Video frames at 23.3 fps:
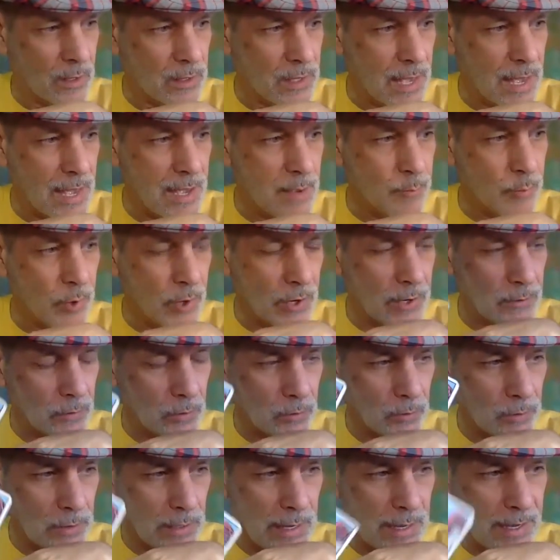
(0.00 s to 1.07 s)

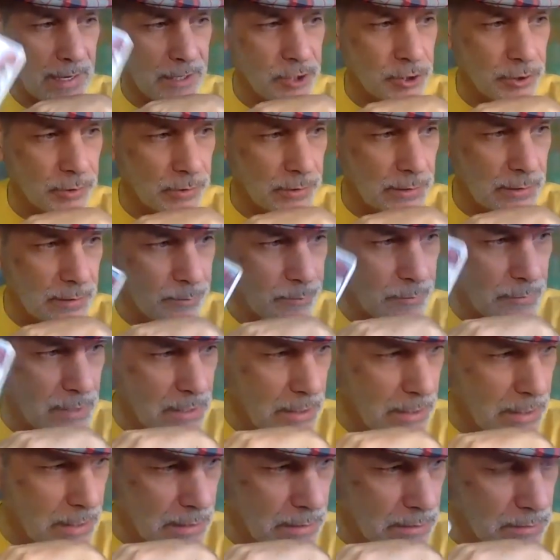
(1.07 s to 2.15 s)
Gabriel actually
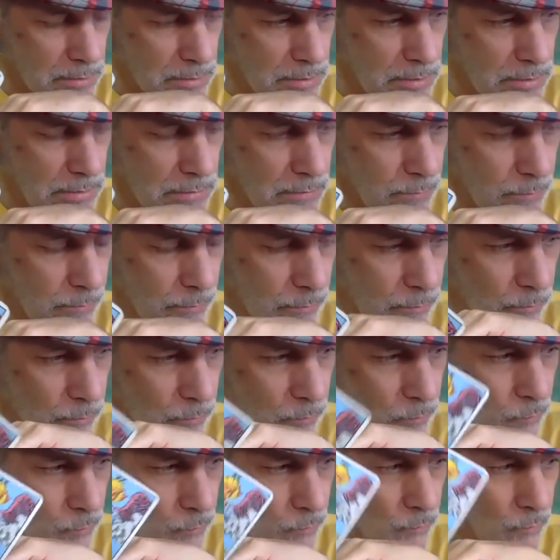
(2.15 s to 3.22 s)
means
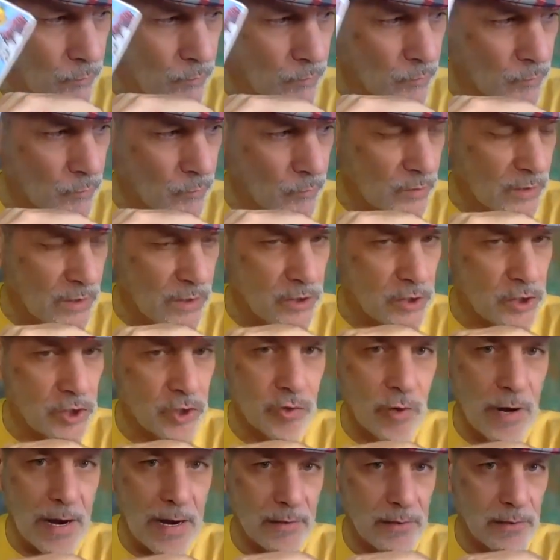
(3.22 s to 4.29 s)

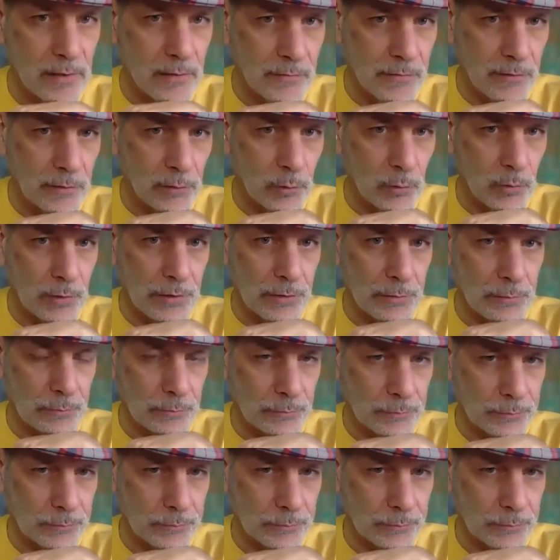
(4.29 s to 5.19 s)
strength of the Lord.